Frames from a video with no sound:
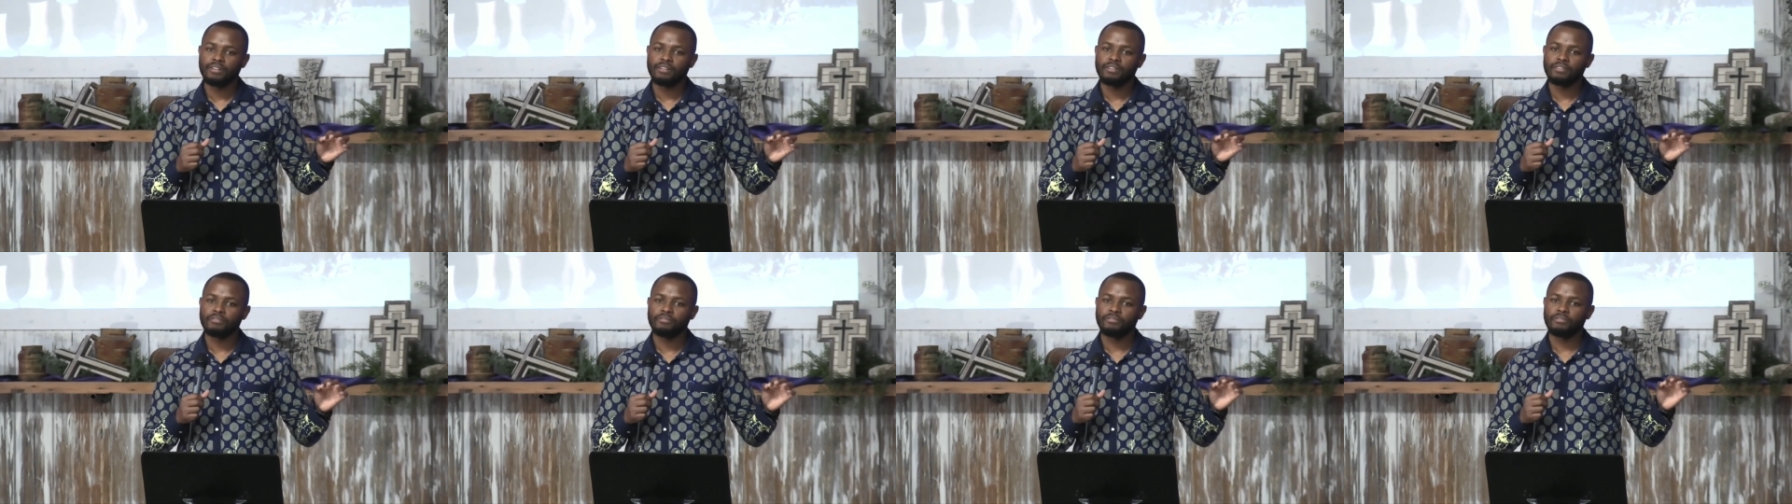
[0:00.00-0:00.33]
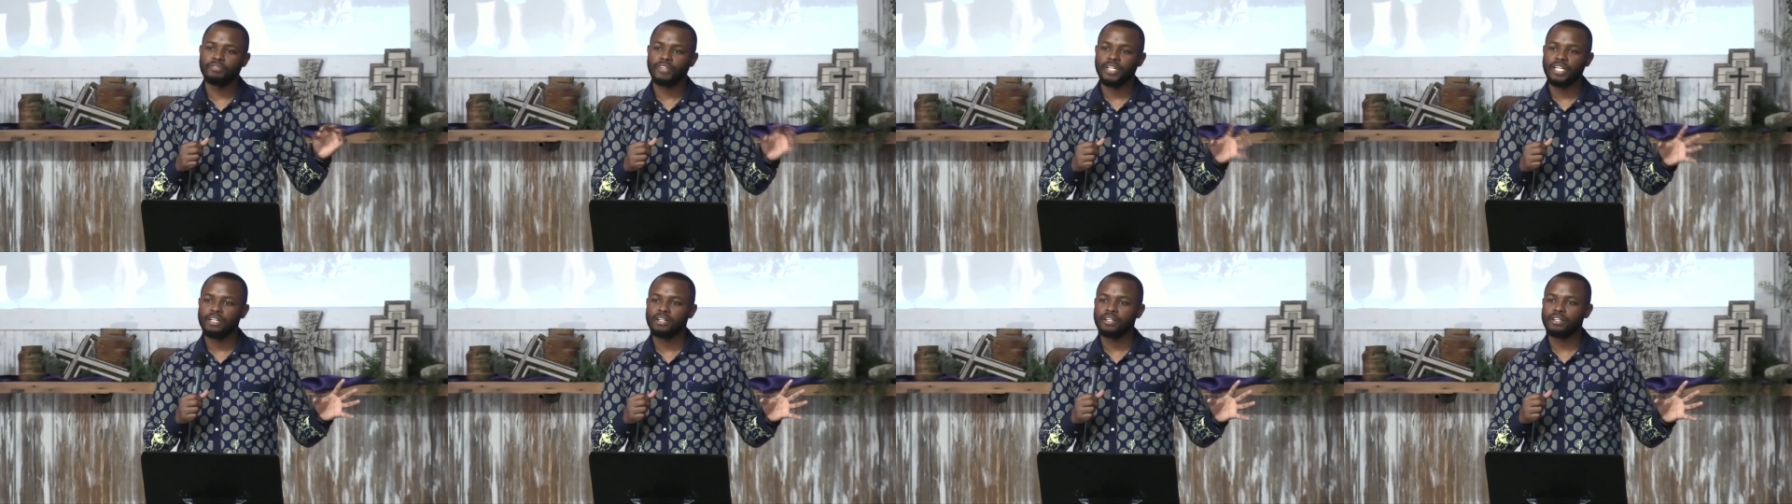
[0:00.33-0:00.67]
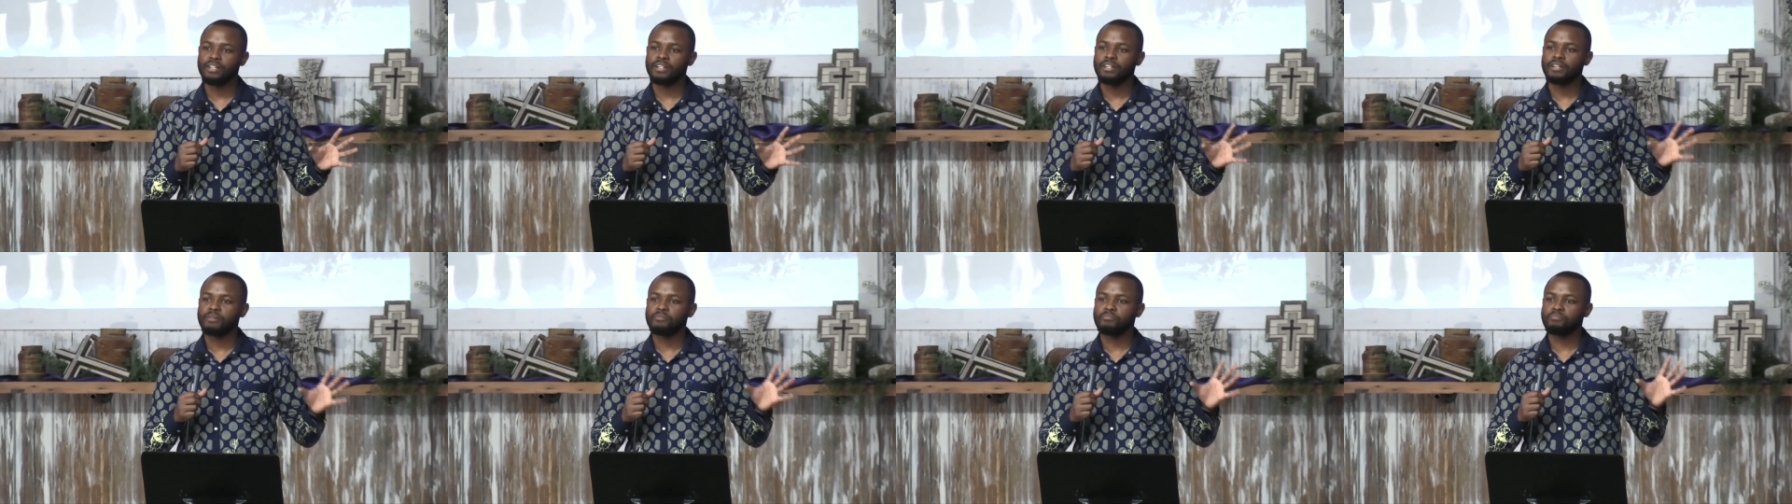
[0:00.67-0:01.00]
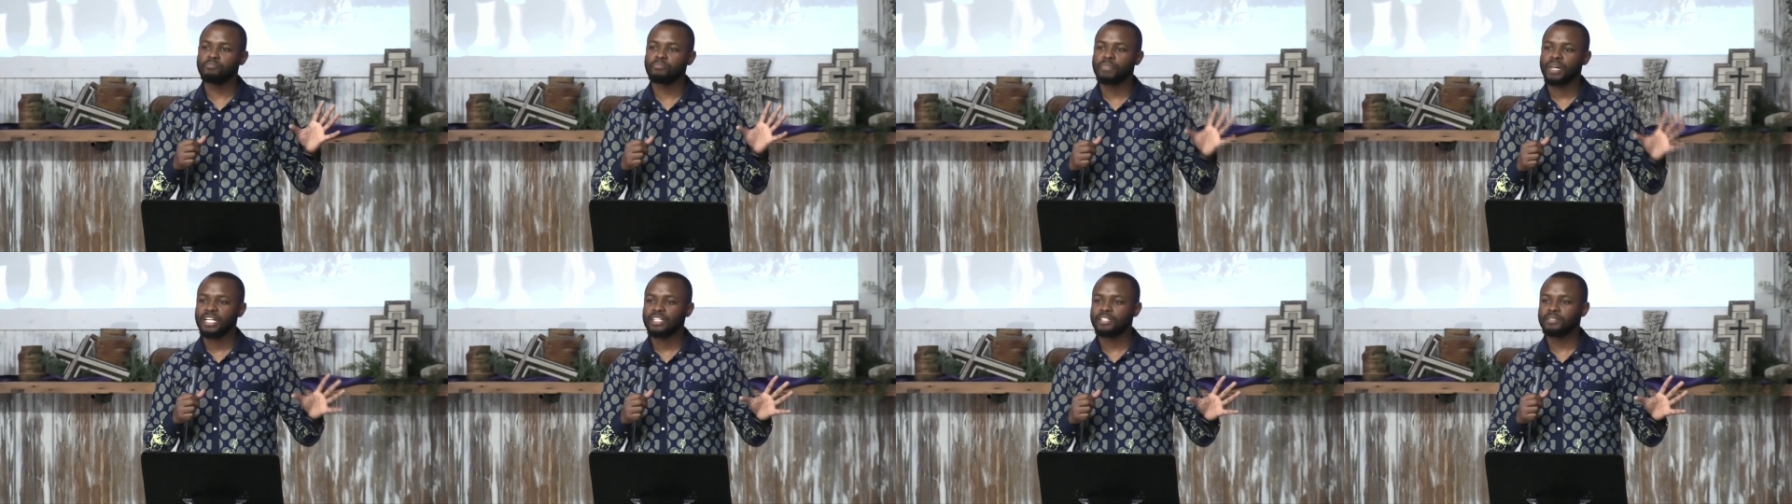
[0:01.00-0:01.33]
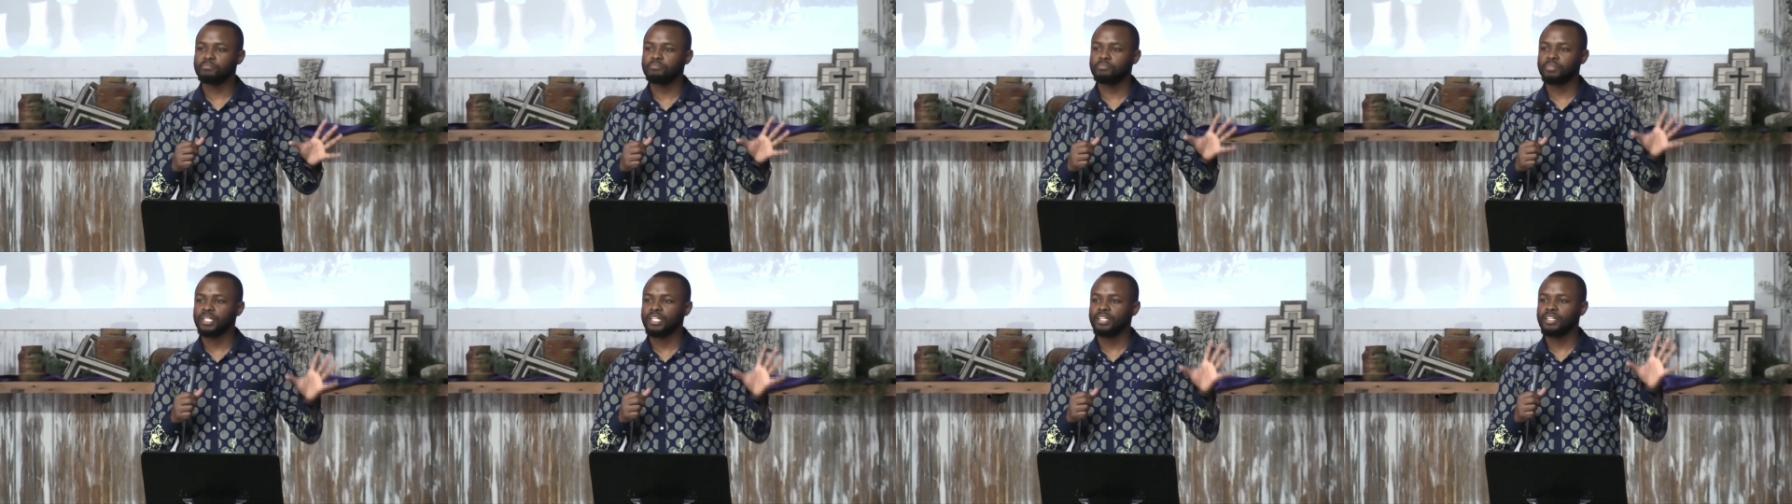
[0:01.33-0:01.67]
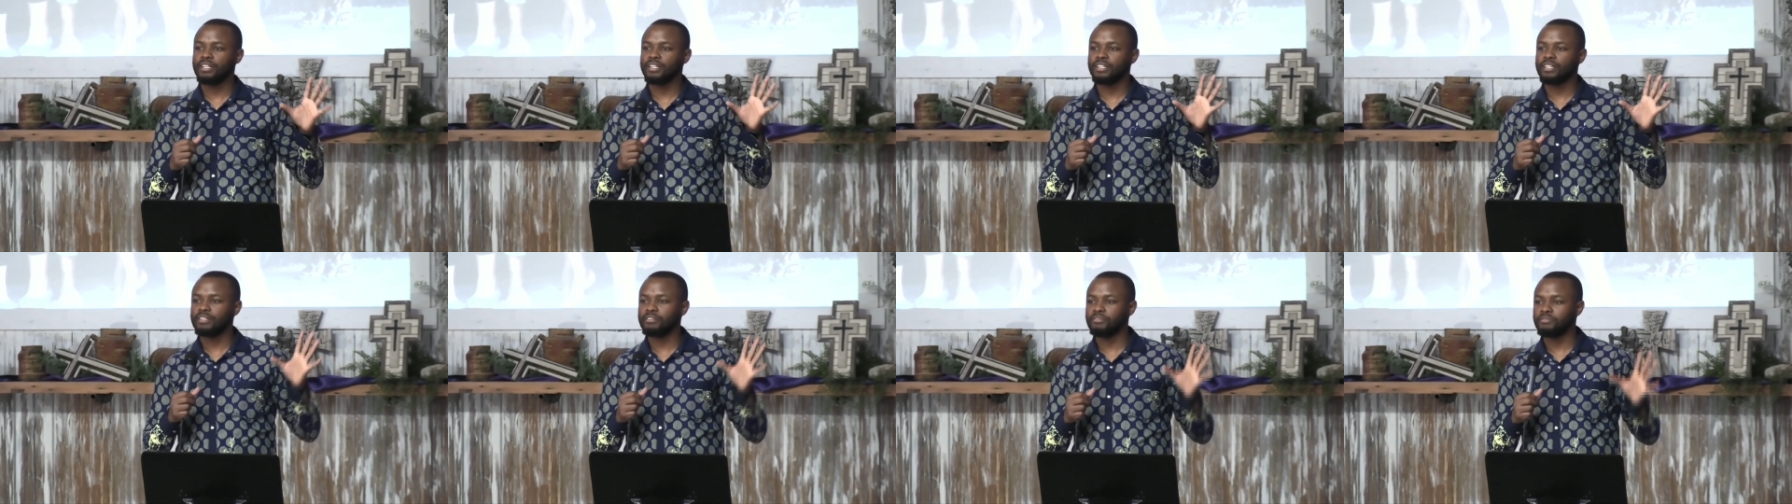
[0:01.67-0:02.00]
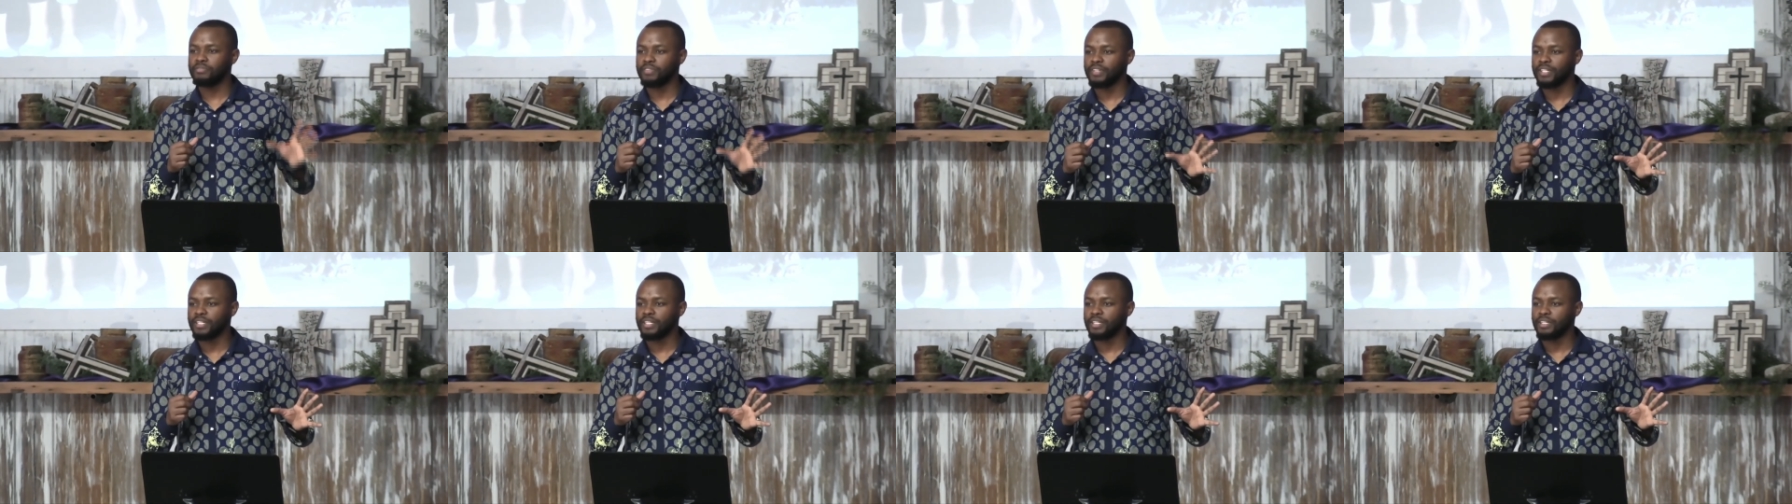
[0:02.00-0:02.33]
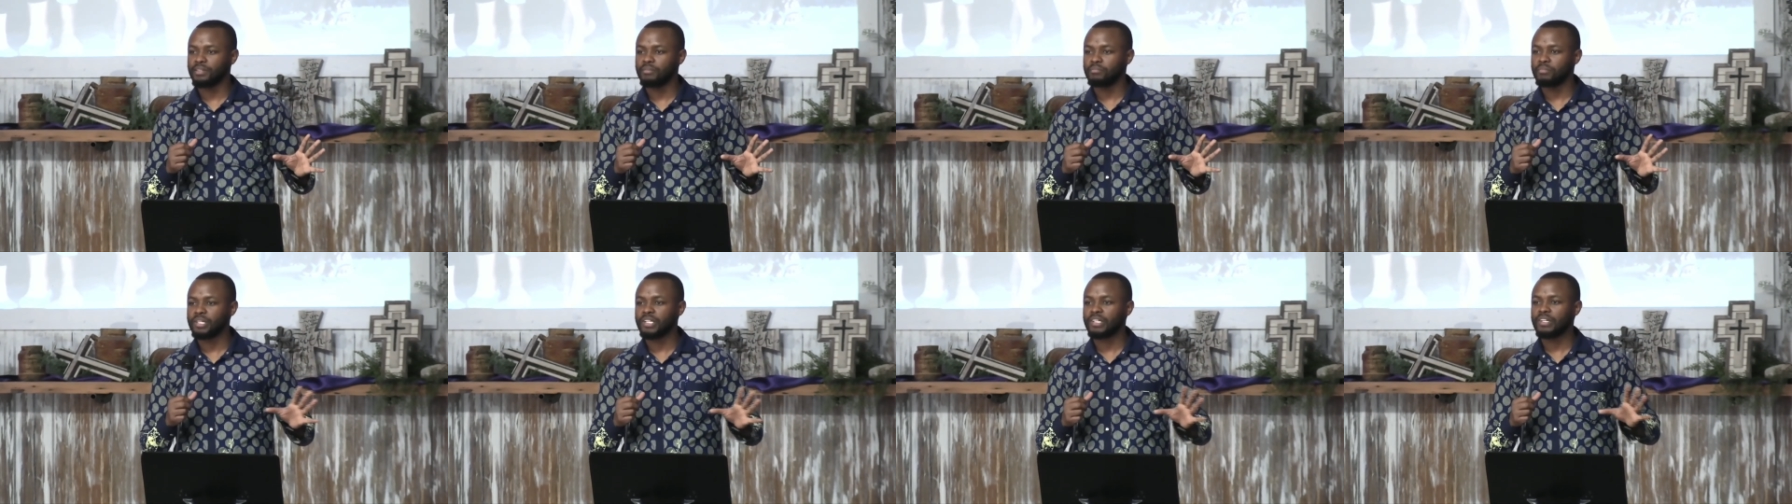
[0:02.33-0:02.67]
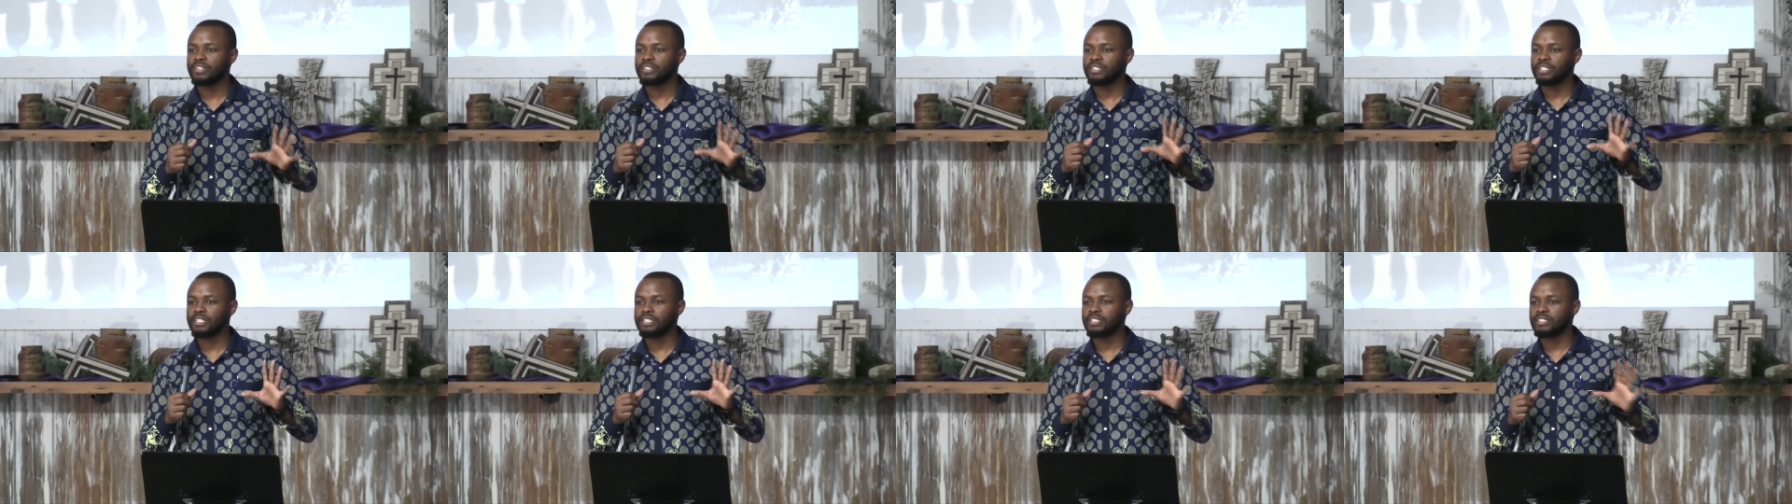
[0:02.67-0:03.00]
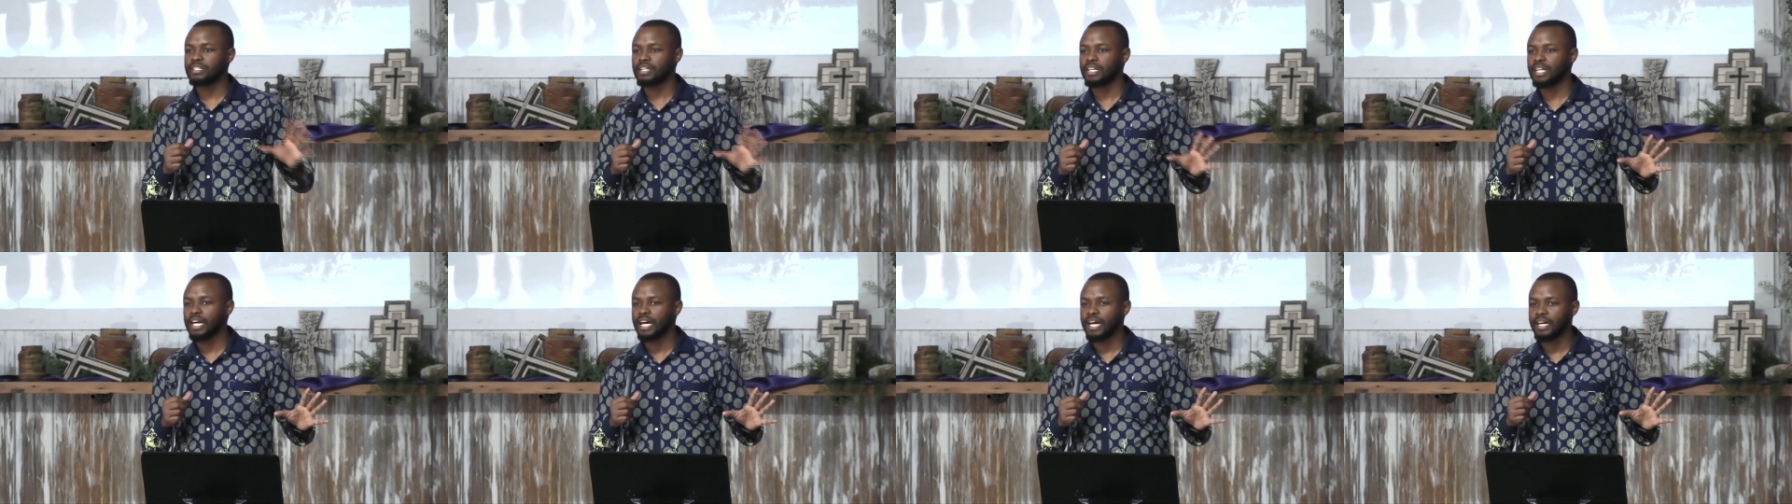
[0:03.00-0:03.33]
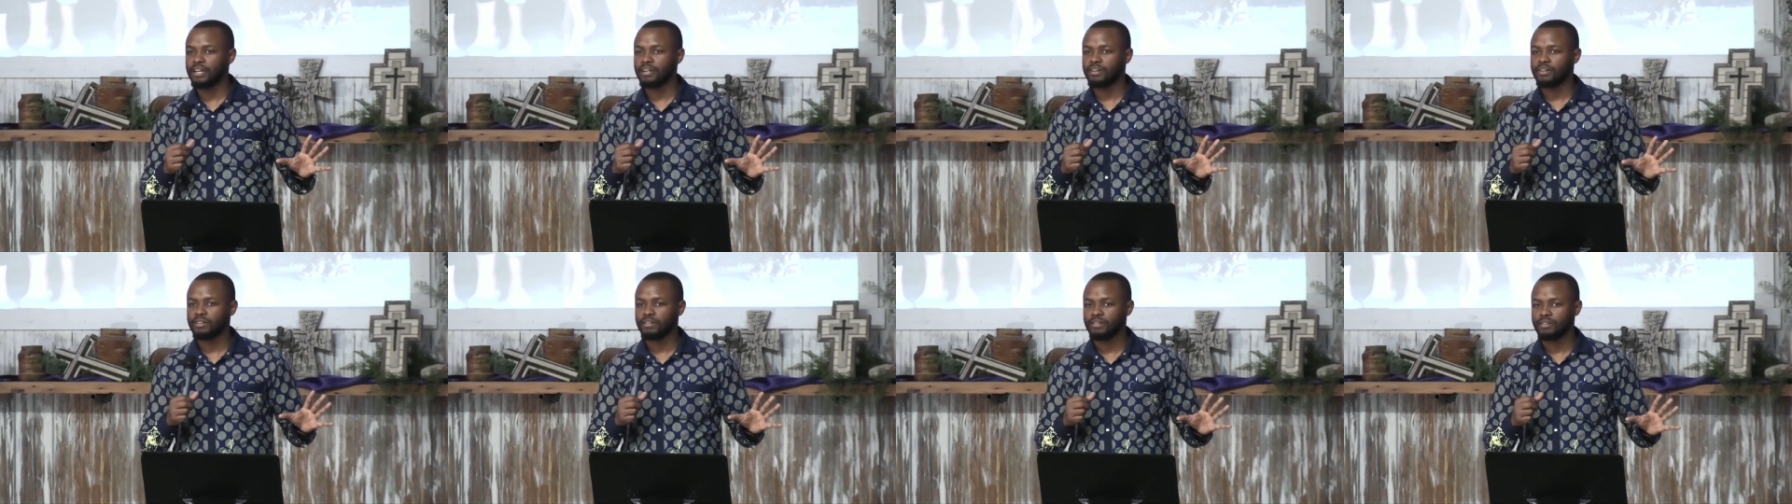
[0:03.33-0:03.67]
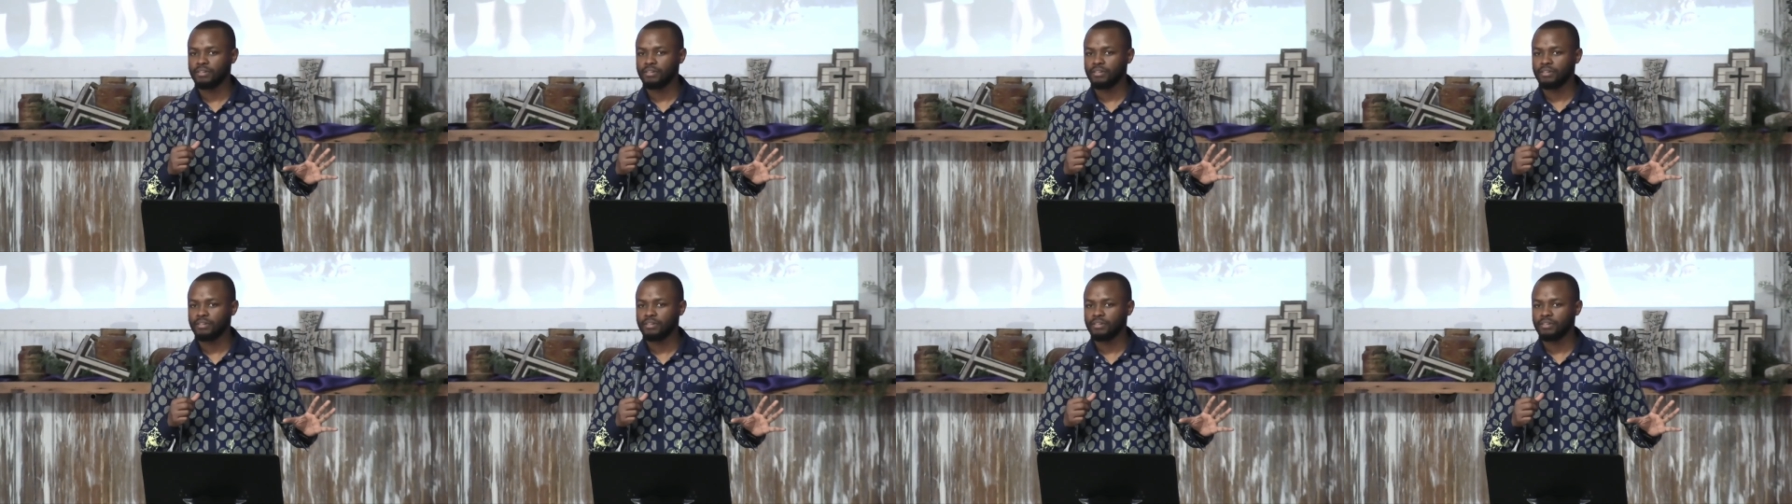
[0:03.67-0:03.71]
Fear must be defeated because he's a liar.